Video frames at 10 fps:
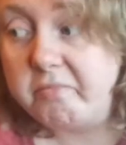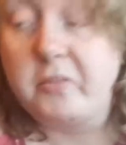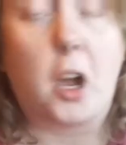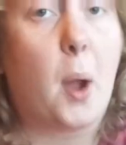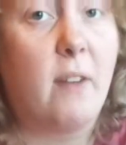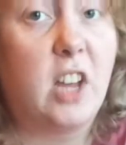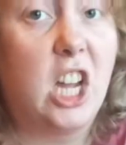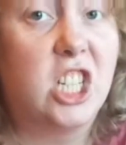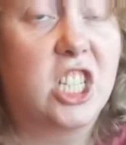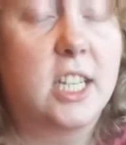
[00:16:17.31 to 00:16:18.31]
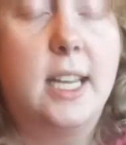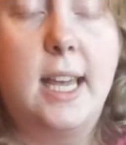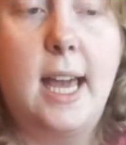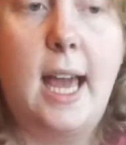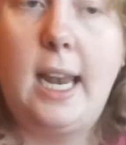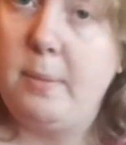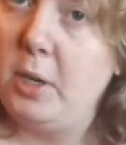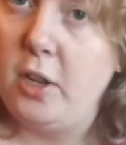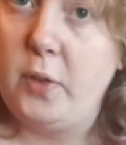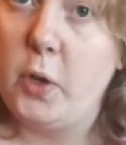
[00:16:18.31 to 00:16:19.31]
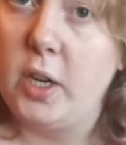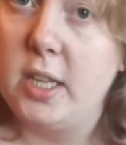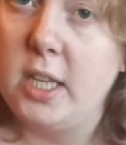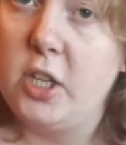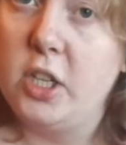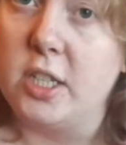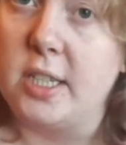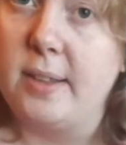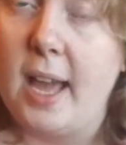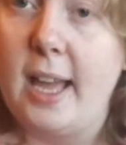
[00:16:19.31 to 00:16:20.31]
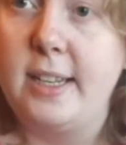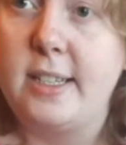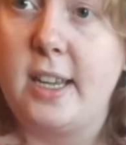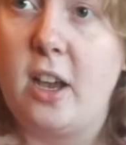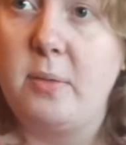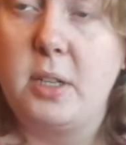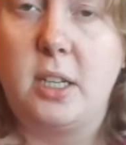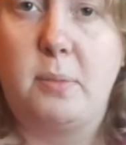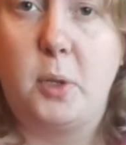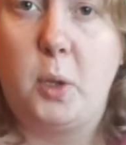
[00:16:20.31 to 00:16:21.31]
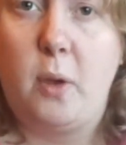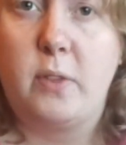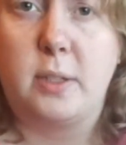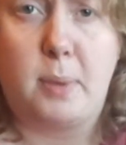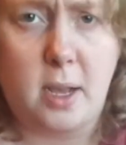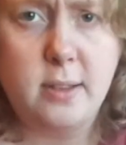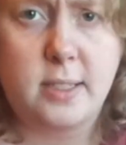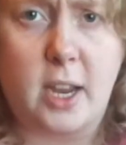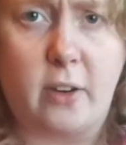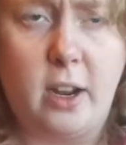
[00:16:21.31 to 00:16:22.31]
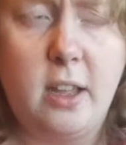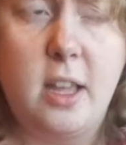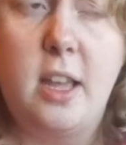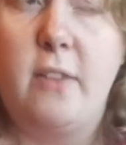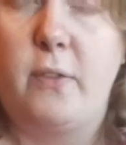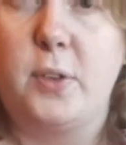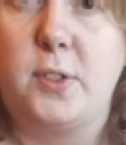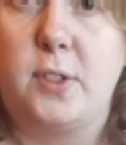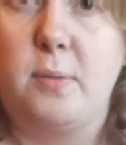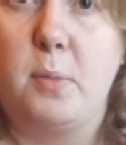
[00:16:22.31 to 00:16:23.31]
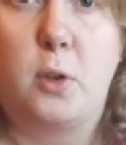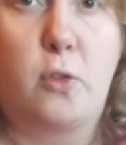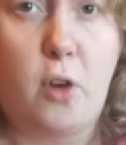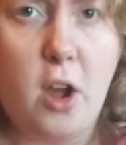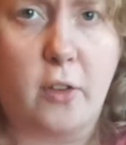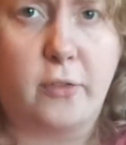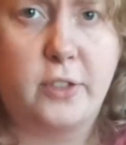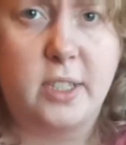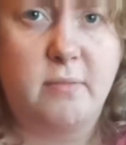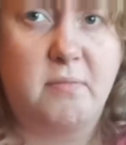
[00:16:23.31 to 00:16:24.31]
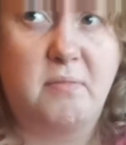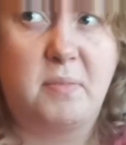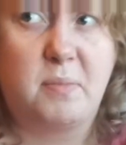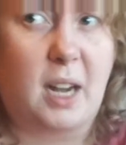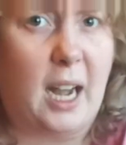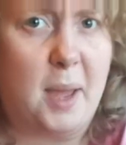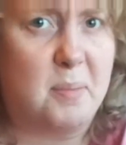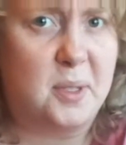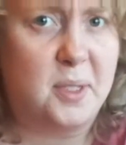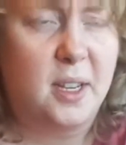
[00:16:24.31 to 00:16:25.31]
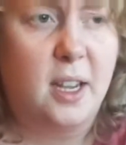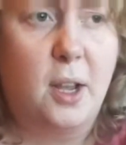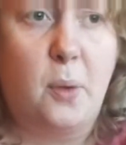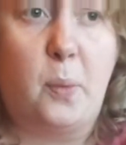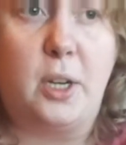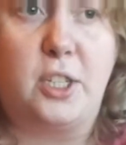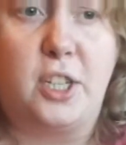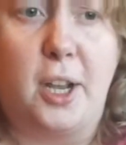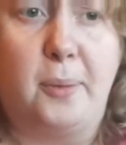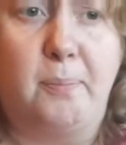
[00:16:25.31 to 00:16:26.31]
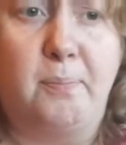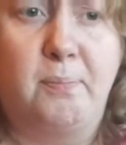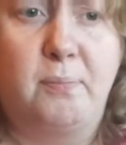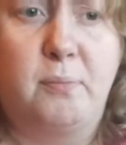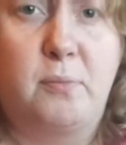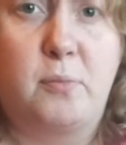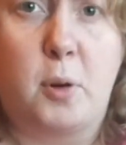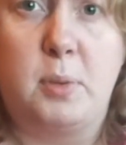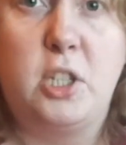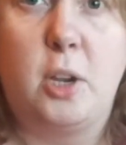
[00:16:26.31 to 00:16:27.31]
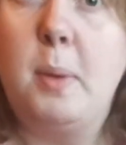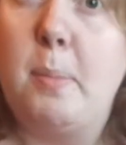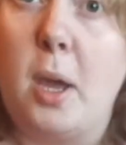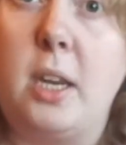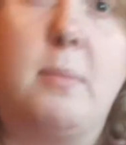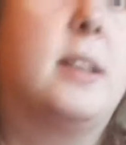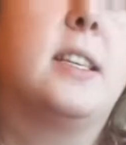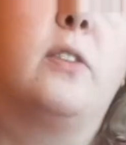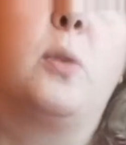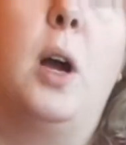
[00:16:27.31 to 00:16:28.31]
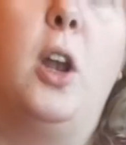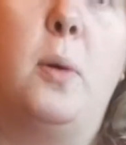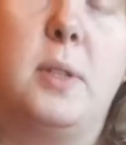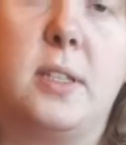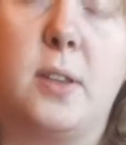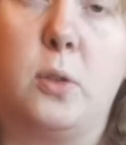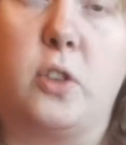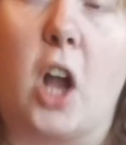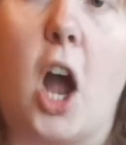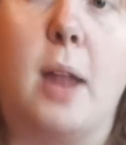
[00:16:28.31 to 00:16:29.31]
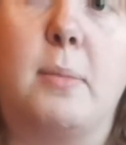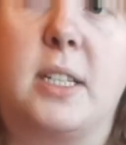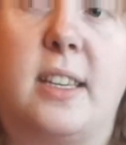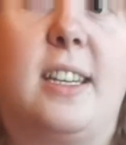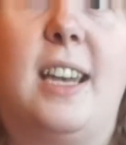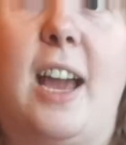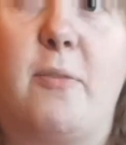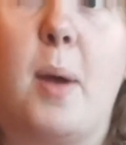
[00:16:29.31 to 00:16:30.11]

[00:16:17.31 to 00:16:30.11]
go have a hunt and let me know if you've got anything good. And I'm going to put you over to Past Sarah for some craft clips, which probably show me burning myself quite a lot with the soldering iron because I didn't have my